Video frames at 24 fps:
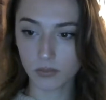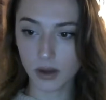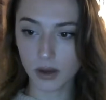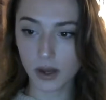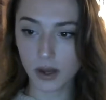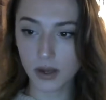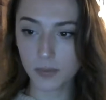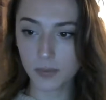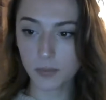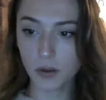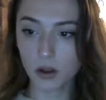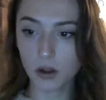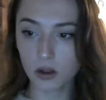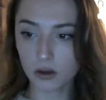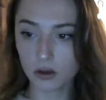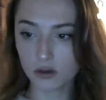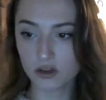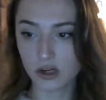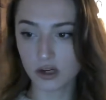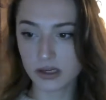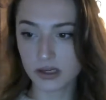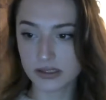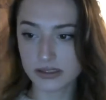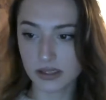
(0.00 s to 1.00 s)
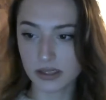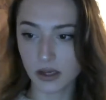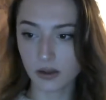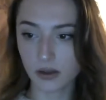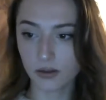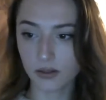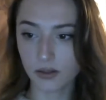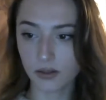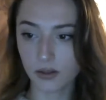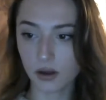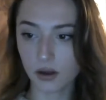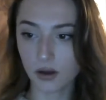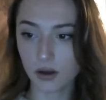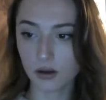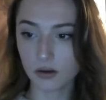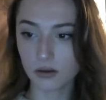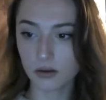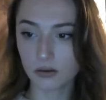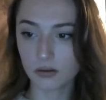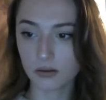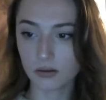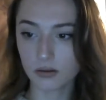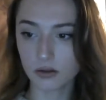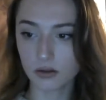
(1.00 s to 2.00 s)
I apologize. I thought
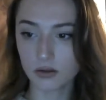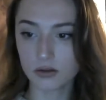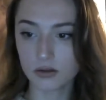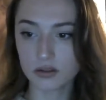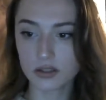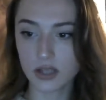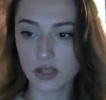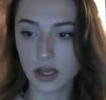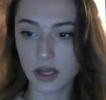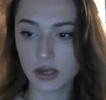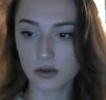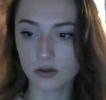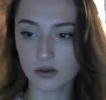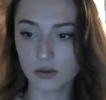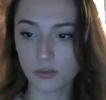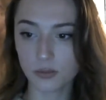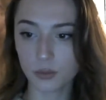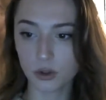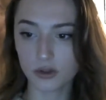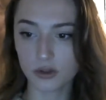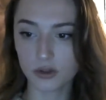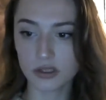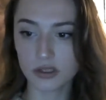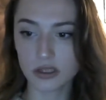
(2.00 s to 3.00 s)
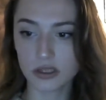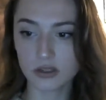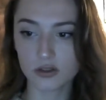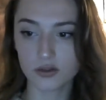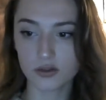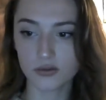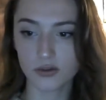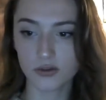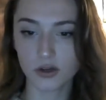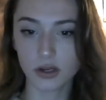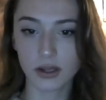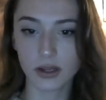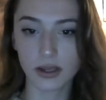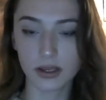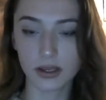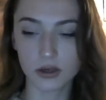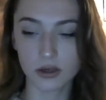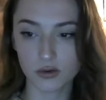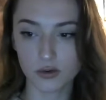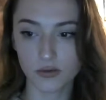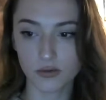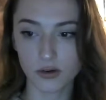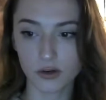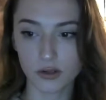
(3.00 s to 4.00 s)
you said you was an
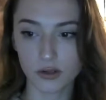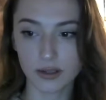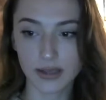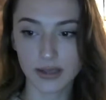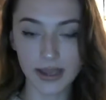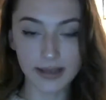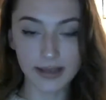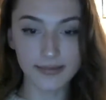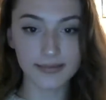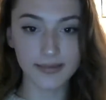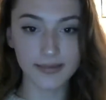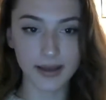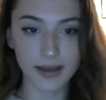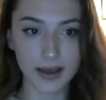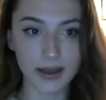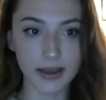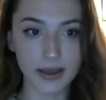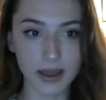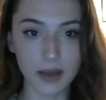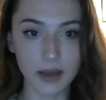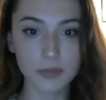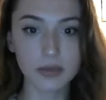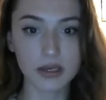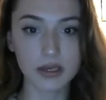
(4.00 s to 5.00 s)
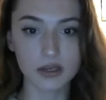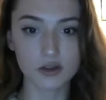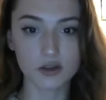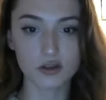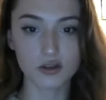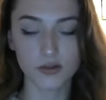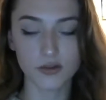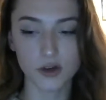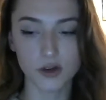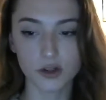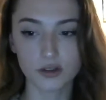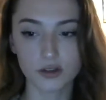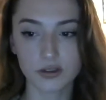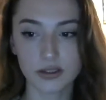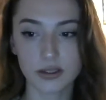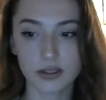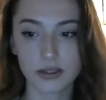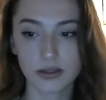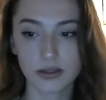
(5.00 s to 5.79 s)
introvert. Yes, I am an introvert.